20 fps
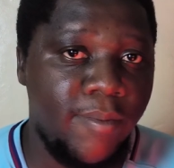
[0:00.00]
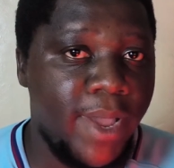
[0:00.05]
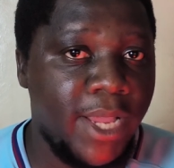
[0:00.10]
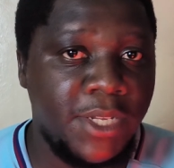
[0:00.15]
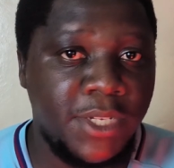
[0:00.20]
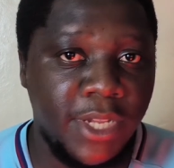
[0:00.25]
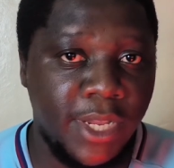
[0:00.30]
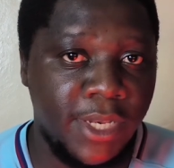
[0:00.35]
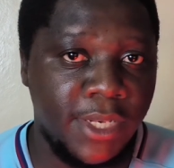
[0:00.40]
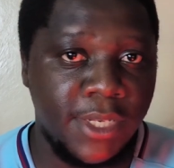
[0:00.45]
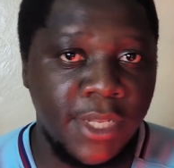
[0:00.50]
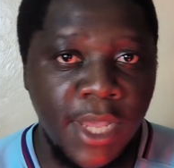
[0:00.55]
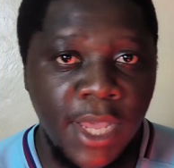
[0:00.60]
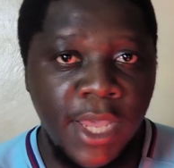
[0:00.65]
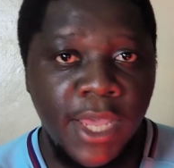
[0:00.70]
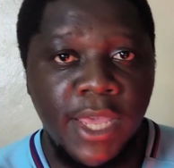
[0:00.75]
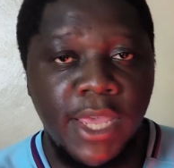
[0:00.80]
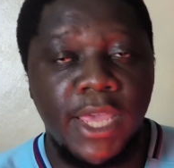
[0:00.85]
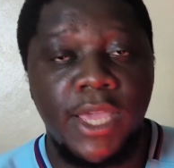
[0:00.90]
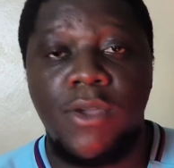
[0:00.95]
match, and
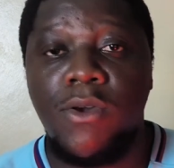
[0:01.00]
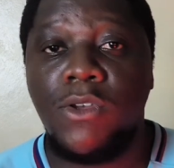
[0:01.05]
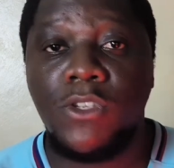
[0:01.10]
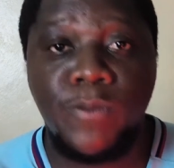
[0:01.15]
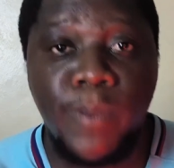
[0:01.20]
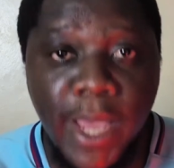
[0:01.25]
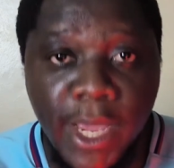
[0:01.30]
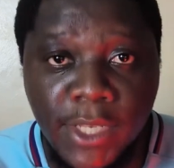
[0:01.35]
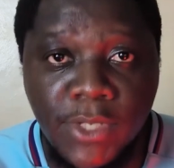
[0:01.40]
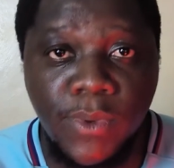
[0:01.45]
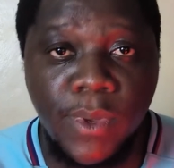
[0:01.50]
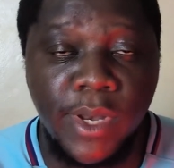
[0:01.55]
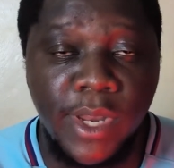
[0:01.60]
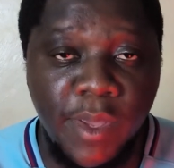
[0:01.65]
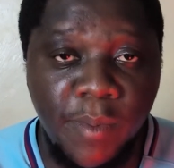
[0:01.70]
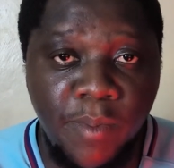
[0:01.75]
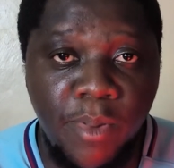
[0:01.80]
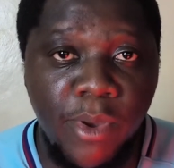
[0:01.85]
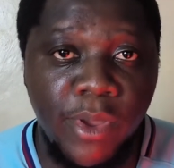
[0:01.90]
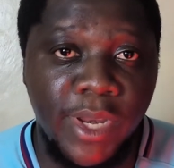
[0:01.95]
it goes back to an
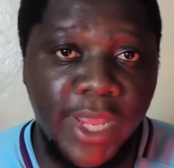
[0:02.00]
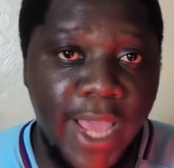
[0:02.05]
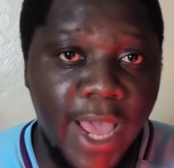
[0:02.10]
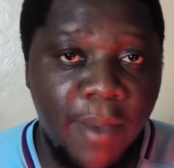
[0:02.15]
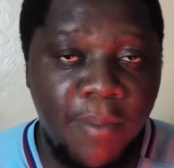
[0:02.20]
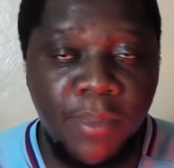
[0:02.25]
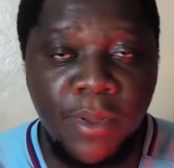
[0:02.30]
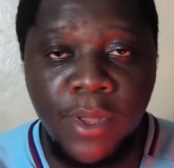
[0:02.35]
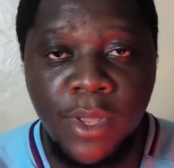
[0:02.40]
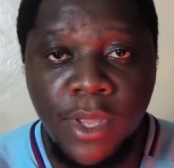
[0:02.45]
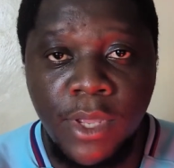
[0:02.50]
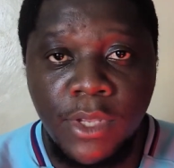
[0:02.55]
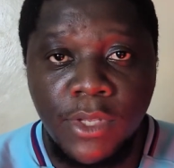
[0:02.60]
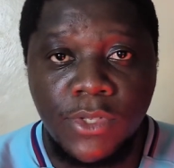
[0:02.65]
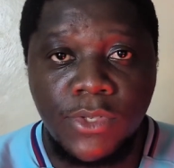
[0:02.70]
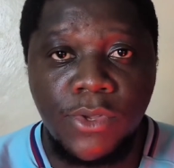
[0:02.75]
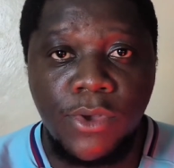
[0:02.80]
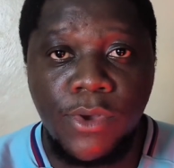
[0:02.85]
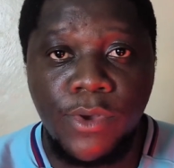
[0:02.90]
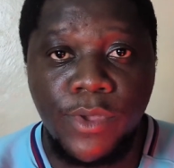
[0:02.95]
8-point gap.
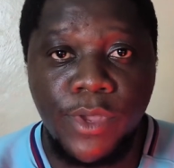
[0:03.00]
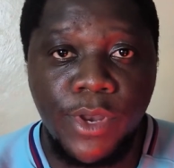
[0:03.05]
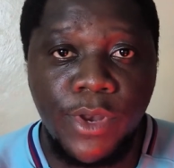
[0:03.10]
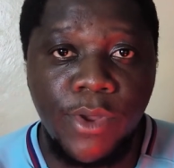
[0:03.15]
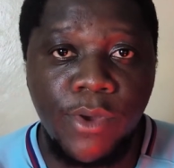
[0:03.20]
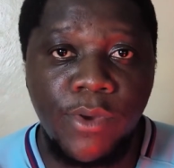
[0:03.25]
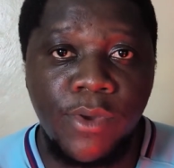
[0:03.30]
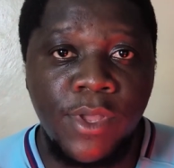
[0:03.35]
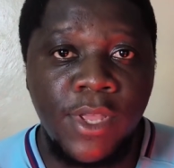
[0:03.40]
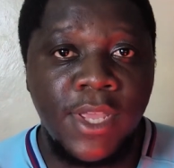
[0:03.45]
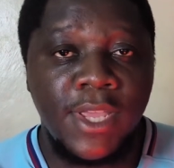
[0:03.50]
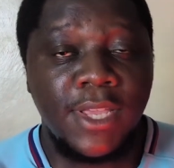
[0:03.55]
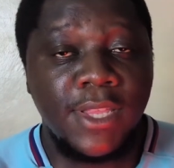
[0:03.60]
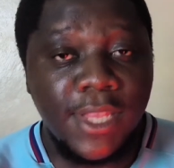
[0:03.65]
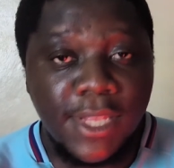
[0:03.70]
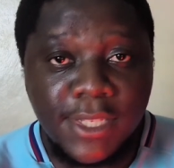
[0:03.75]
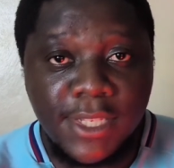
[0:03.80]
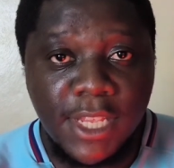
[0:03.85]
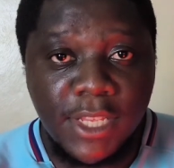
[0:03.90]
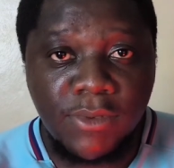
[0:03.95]
So,
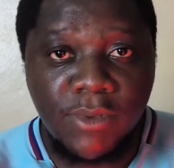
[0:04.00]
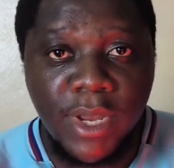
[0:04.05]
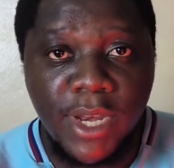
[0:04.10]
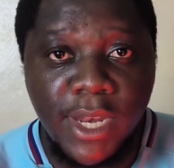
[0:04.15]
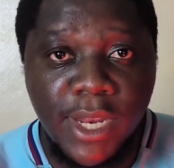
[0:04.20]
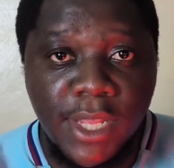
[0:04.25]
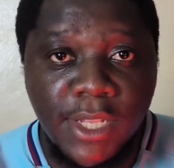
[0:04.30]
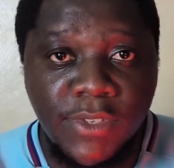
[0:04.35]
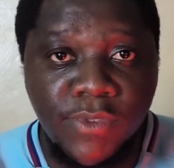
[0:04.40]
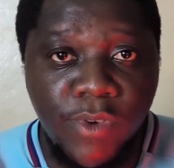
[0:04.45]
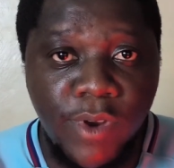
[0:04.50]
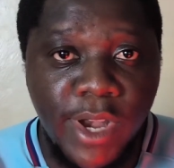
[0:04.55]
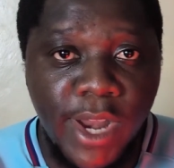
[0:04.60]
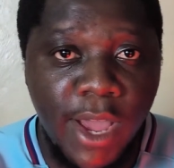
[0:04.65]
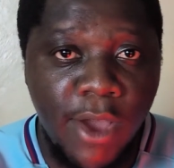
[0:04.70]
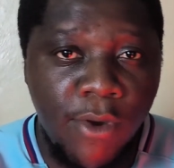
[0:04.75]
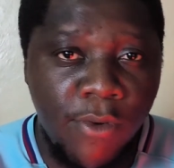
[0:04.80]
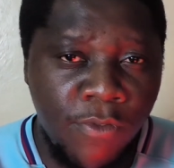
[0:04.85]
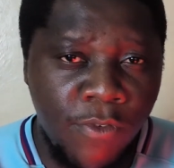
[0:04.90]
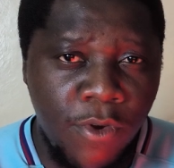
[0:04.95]
this is what it is for
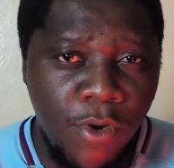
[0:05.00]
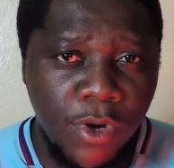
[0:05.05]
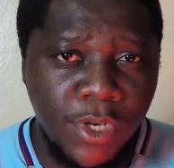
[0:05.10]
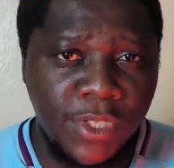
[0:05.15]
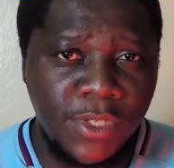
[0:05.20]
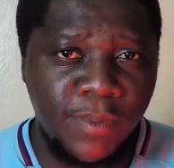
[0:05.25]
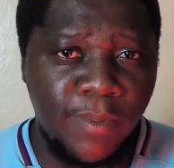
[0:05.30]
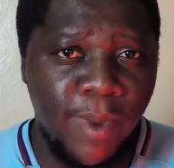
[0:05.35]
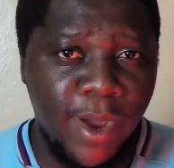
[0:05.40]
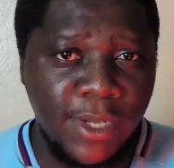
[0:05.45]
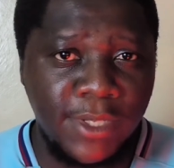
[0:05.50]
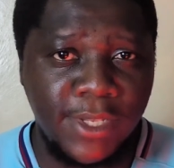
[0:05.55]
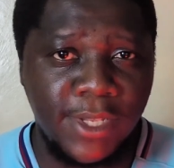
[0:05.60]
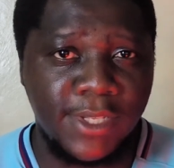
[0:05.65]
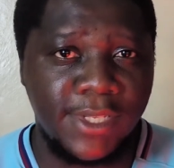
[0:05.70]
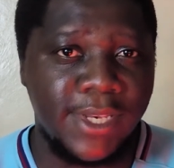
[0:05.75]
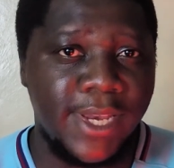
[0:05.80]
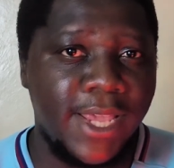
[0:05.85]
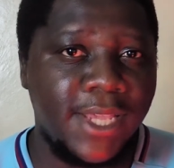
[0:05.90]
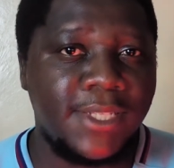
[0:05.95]
now. Of course,
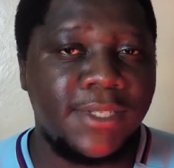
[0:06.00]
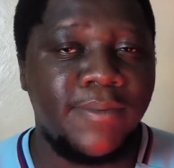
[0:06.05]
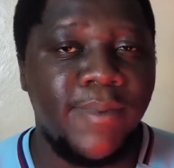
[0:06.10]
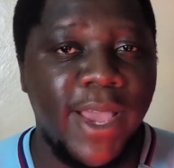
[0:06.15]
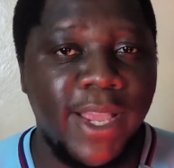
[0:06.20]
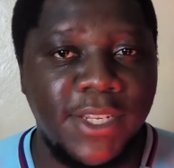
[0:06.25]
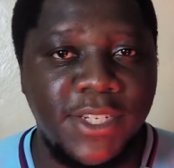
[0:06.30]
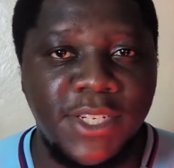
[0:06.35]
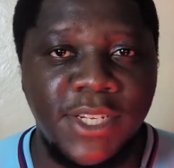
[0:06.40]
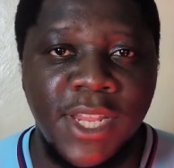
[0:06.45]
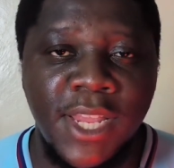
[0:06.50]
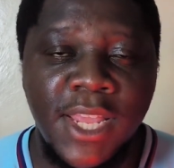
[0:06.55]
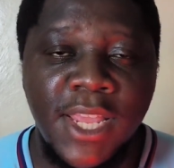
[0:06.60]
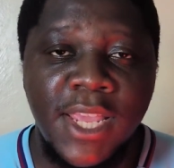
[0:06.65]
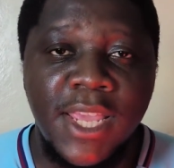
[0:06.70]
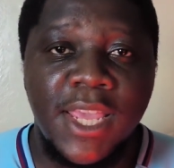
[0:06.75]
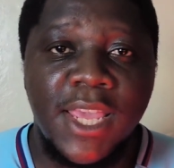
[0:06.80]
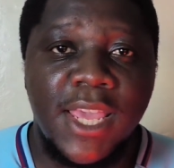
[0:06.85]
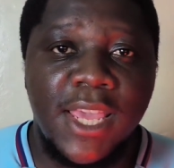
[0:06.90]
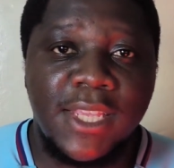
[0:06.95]
Barca's next match
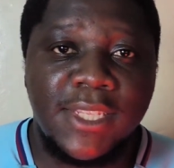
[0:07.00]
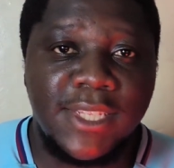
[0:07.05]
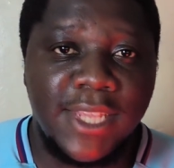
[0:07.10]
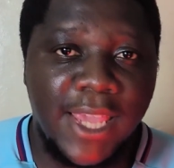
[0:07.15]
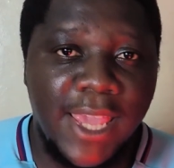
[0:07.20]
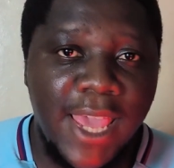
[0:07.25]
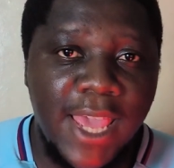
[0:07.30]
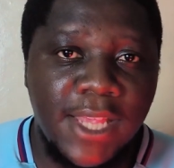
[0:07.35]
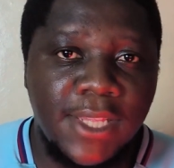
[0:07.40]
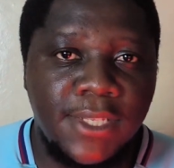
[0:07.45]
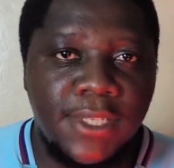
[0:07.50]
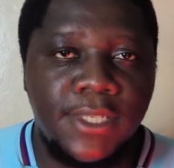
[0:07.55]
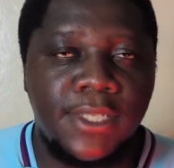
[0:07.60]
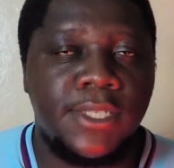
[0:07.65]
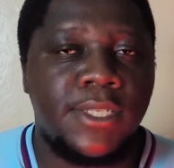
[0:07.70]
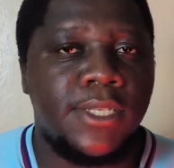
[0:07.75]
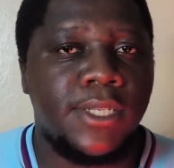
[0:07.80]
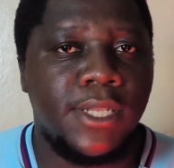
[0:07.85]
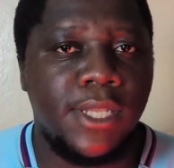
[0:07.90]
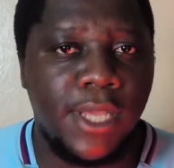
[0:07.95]
is
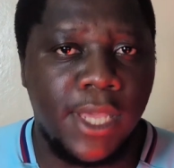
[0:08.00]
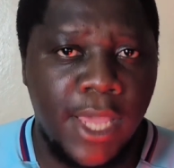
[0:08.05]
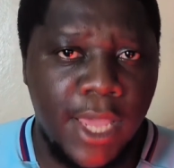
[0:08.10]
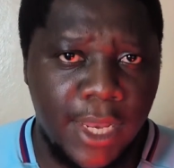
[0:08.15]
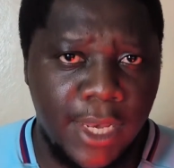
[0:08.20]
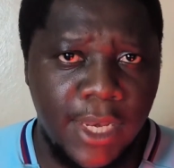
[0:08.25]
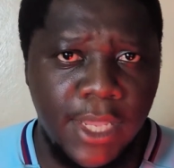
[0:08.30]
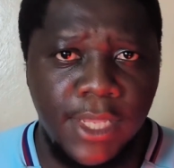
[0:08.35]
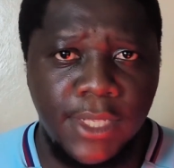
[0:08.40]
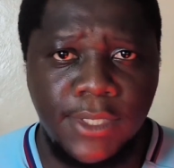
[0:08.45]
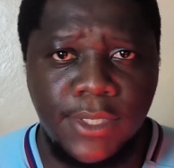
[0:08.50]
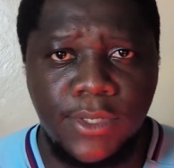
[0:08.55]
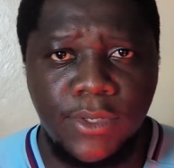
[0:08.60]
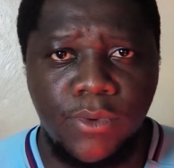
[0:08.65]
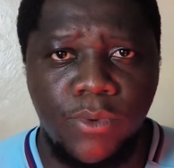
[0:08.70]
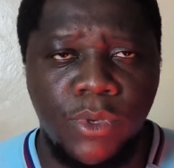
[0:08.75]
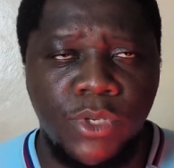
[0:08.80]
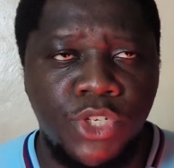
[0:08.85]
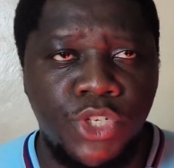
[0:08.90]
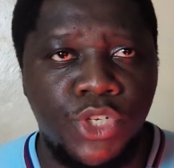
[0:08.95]
against Cadiz,
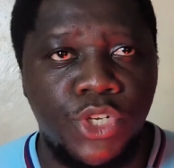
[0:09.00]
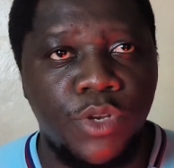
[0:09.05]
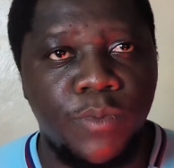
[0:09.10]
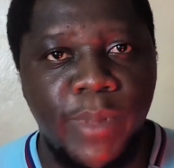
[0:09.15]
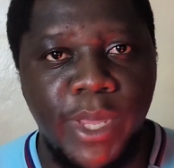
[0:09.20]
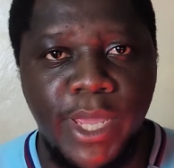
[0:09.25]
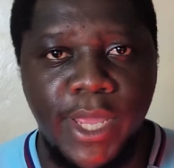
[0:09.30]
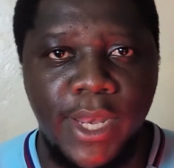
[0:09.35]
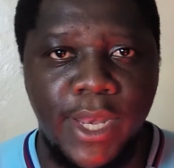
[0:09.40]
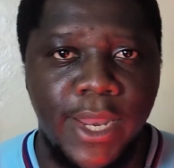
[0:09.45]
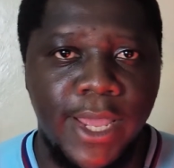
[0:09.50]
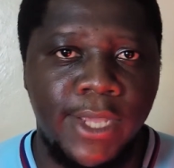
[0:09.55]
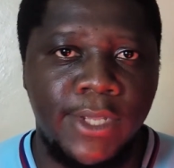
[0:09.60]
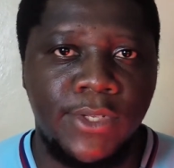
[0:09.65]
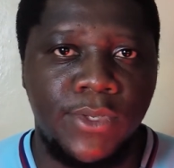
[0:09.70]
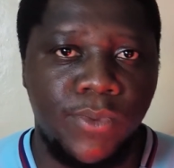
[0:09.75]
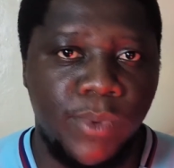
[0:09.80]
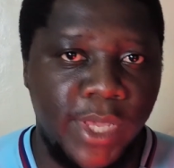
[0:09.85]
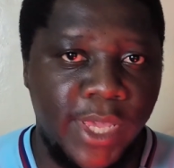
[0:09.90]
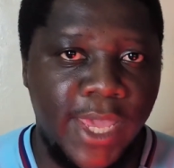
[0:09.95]
which should be
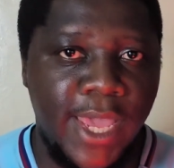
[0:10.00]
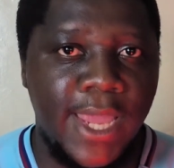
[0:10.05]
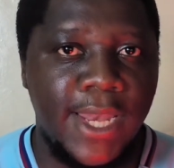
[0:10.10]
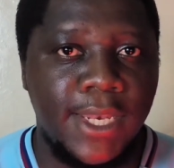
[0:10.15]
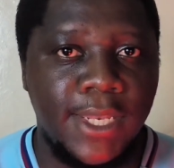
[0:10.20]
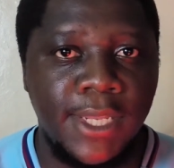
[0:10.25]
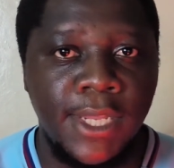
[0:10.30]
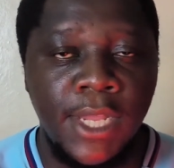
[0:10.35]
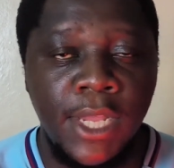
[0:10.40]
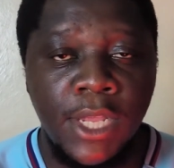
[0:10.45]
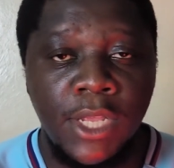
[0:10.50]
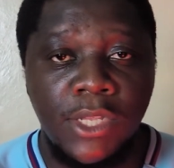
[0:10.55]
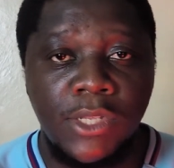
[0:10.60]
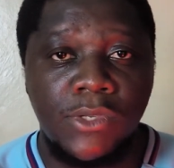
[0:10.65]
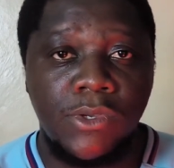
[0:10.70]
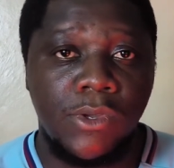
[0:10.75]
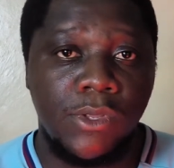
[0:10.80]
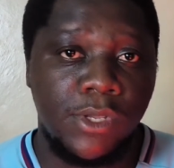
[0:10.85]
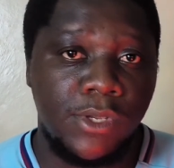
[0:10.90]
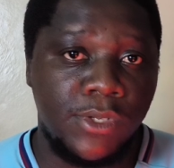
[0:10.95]
next weekend,
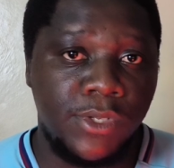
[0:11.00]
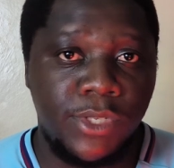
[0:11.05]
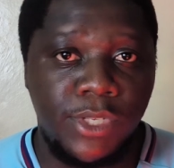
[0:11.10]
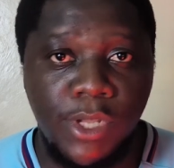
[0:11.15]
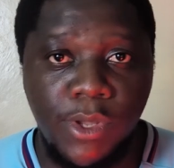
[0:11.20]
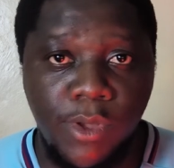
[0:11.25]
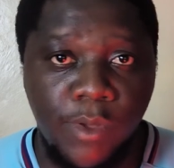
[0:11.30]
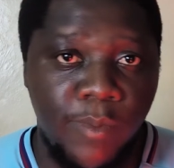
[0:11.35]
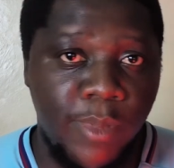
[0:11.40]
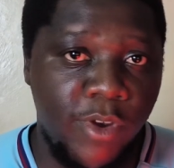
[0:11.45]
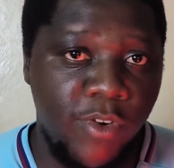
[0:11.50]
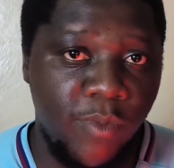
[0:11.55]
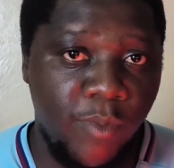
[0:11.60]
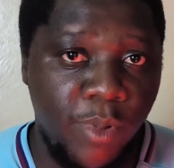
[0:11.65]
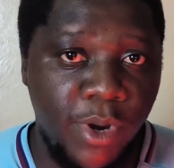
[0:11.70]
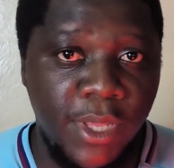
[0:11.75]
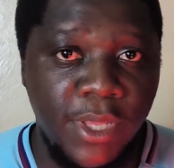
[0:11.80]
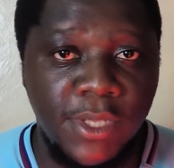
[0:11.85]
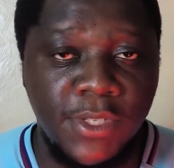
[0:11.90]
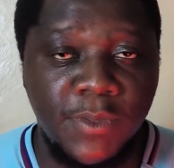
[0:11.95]
so there's still a bit of
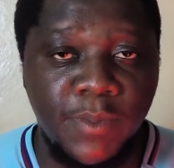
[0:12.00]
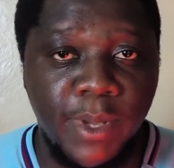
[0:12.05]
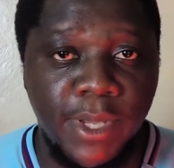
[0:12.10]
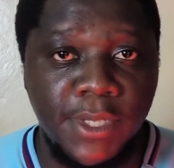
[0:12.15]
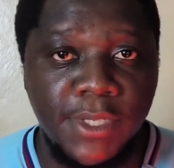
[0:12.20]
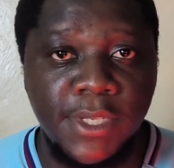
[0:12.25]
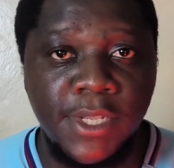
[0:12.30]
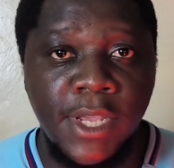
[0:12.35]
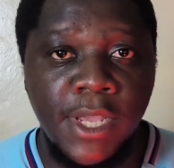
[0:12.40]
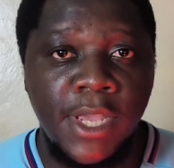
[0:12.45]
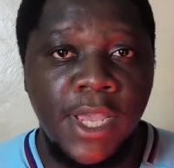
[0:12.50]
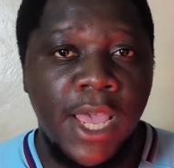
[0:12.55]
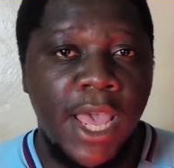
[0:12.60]
breathing space.